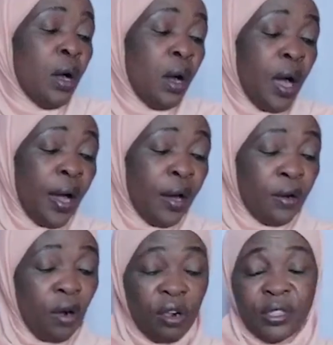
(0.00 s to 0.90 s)

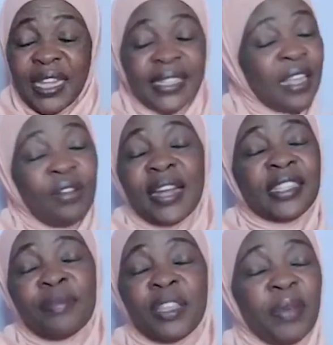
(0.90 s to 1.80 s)
Or just say you learned
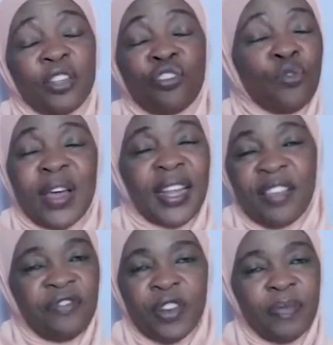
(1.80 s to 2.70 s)
something but you don't want to
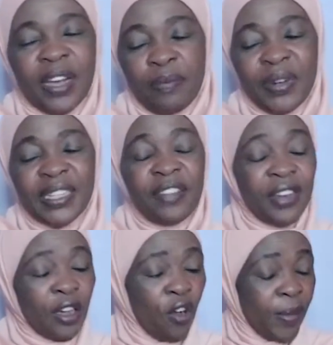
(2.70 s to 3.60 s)
give feedback. Please leave in
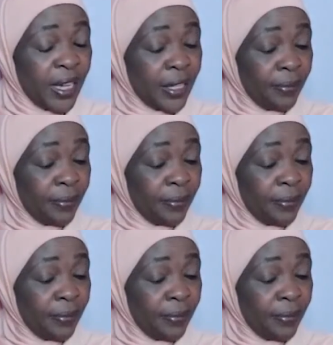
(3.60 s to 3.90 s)
a comment.